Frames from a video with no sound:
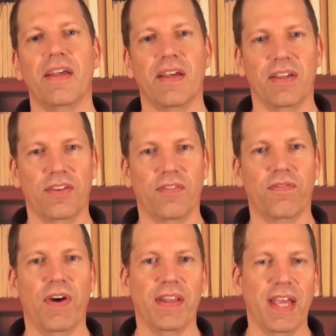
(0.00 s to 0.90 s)
You
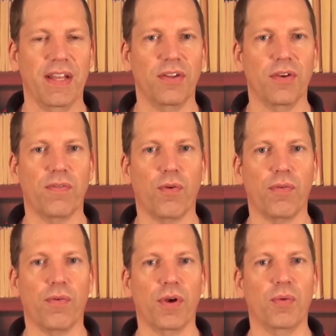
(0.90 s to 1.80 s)
find that in Luke four
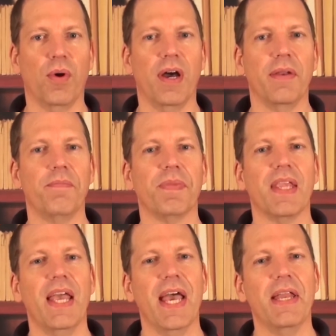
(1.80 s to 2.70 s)
forty-one.
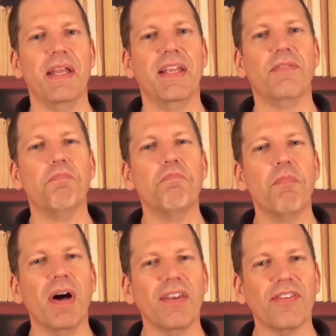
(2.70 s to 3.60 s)
And his
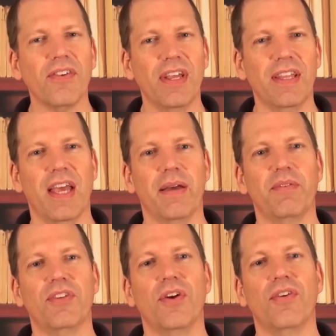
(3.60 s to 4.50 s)
muzzling them
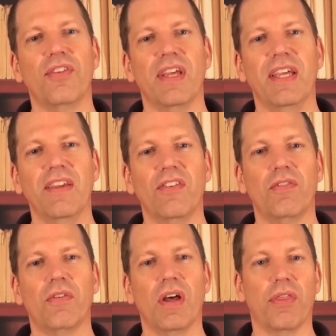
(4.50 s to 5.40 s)
shows that
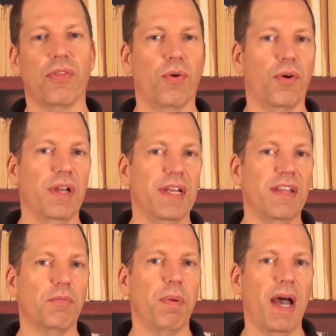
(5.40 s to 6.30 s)
his authority and
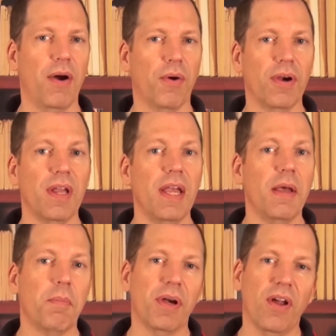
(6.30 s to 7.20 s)
his power,
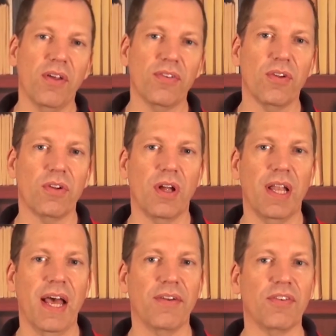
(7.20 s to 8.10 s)
but it also
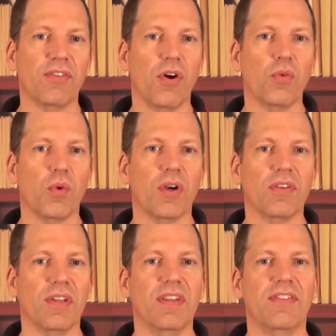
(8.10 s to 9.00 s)
allows his own
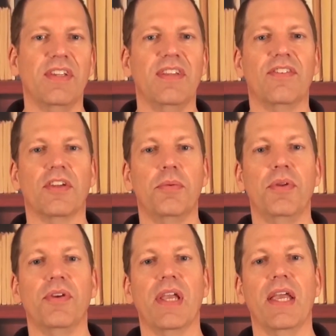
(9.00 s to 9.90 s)
words and his deeds to
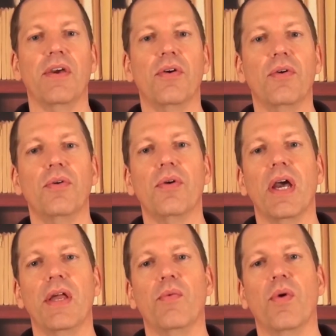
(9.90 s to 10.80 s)
communicate who
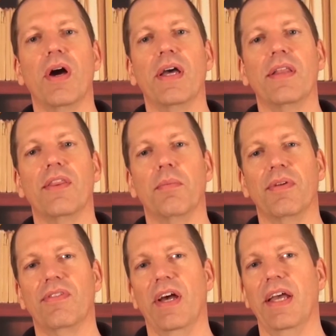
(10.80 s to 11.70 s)
and what the
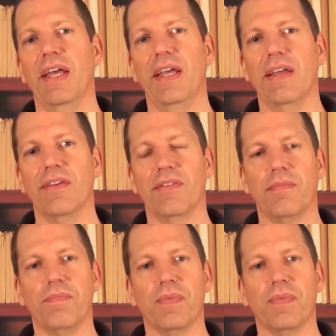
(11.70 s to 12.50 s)
Messiah is.